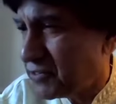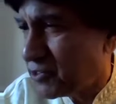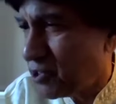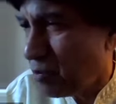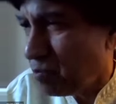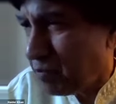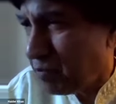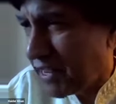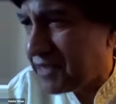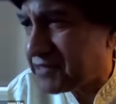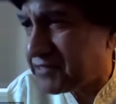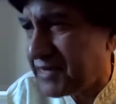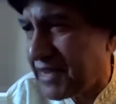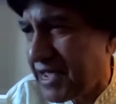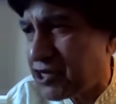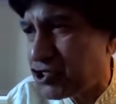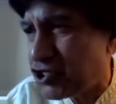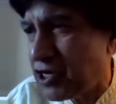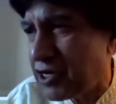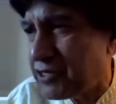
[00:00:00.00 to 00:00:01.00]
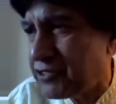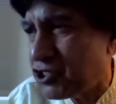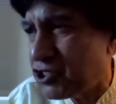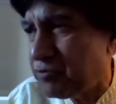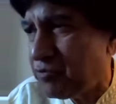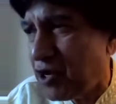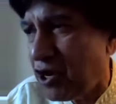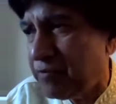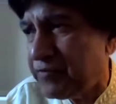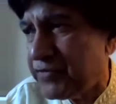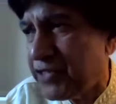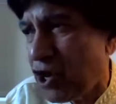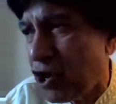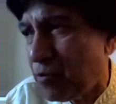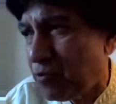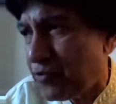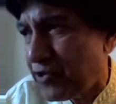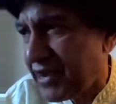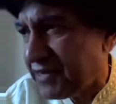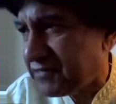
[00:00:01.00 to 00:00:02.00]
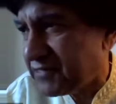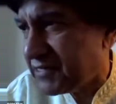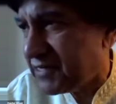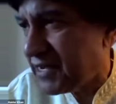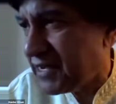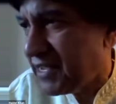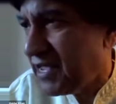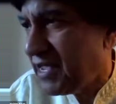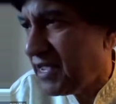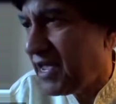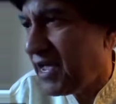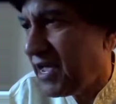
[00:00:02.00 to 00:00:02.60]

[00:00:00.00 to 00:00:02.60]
this complex nationalism of the oppressed